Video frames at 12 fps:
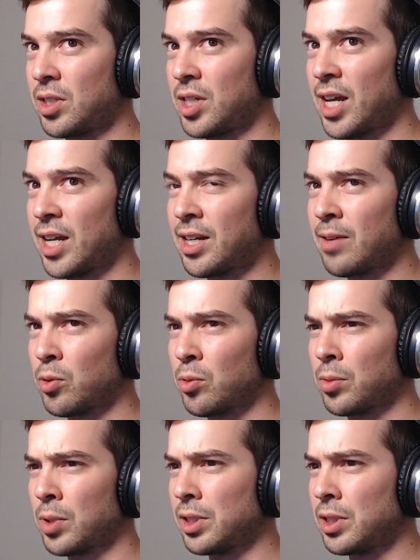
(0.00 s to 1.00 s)
had never
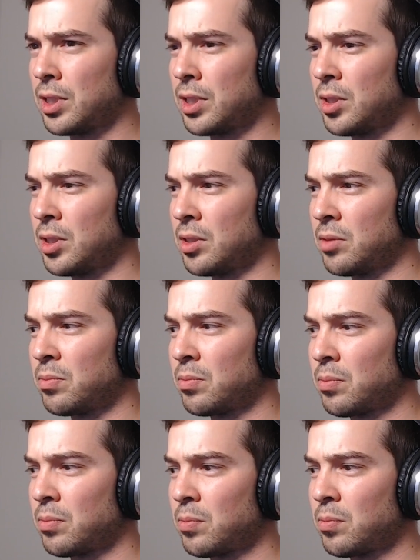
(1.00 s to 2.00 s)
really
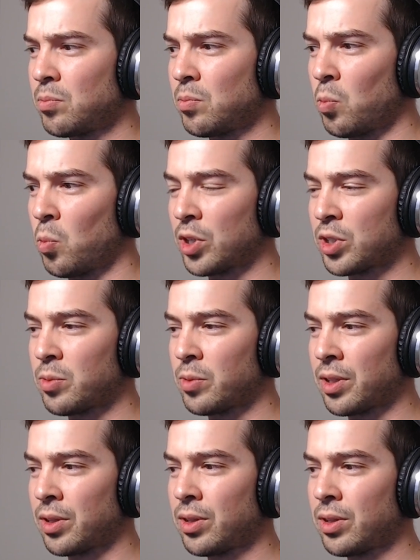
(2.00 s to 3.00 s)
worked
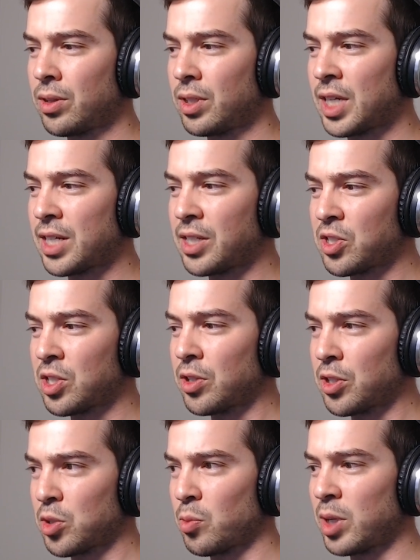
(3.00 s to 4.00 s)
with in any
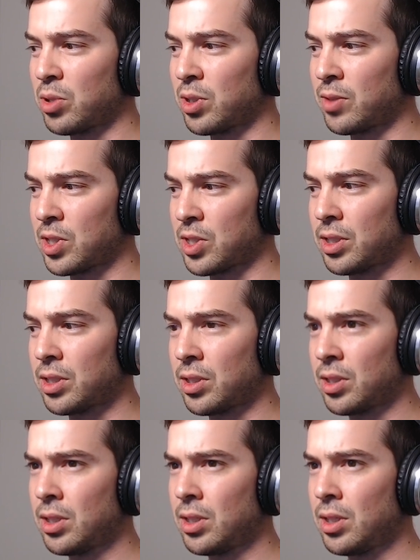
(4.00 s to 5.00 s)
serious way previously
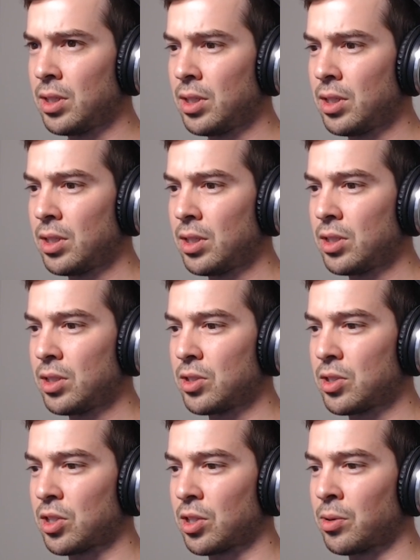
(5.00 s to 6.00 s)

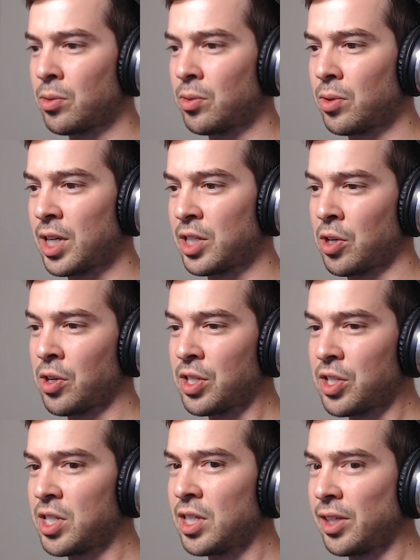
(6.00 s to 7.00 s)
so I started
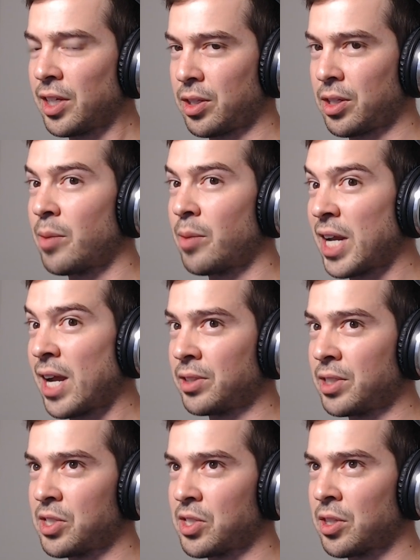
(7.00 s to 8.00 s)
to see like the
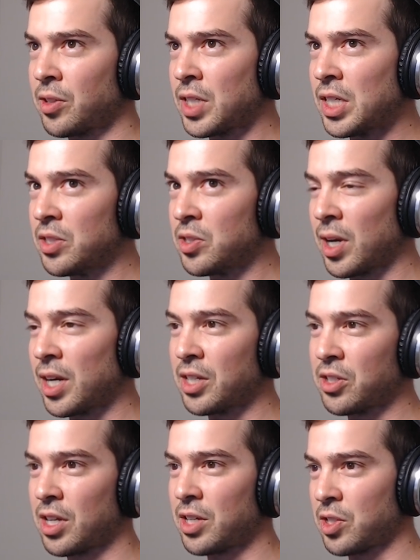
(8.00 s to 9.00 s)
commonalities in their needs, right? I,
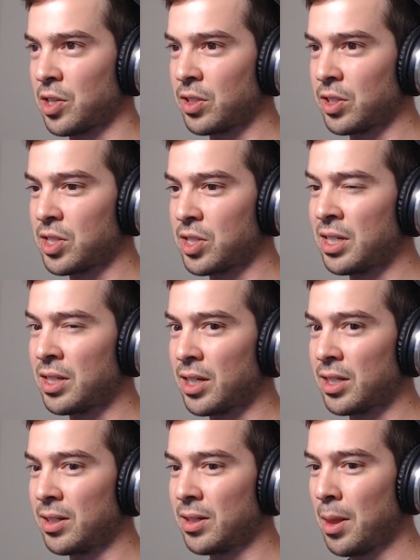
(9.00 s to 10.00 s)
I started to see
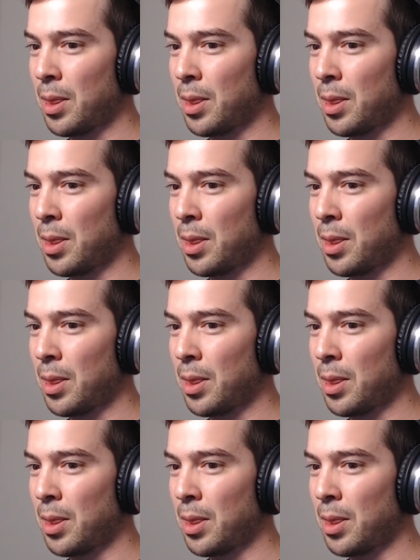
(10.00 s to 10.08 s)
that